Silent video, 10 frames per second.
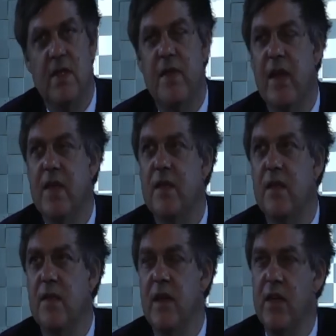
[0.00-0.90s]

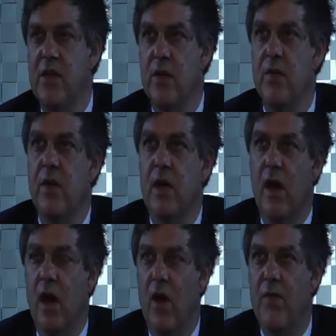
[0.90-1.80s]
the issue
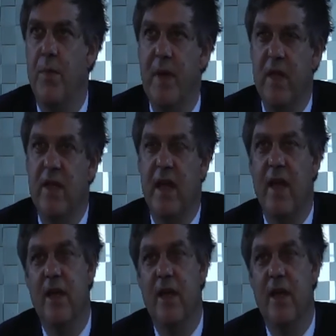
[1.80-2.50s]
of building